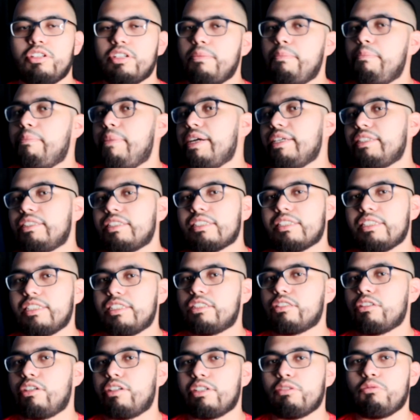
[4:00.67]
you can basically
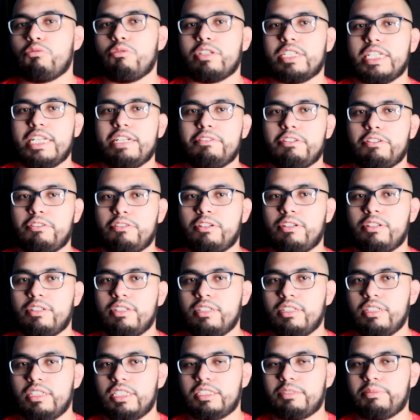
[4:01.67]
start it whenever,
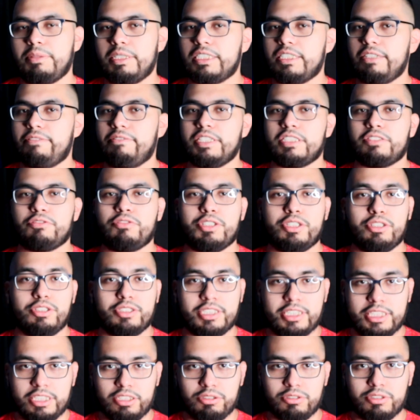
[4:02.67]
especially if it's for your
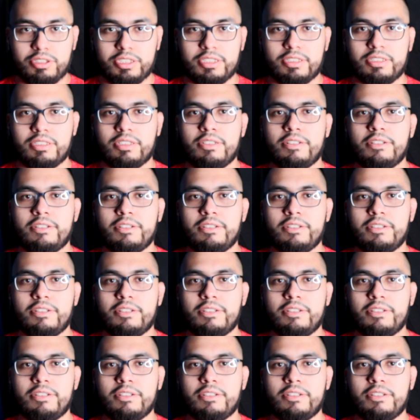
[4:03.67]
children,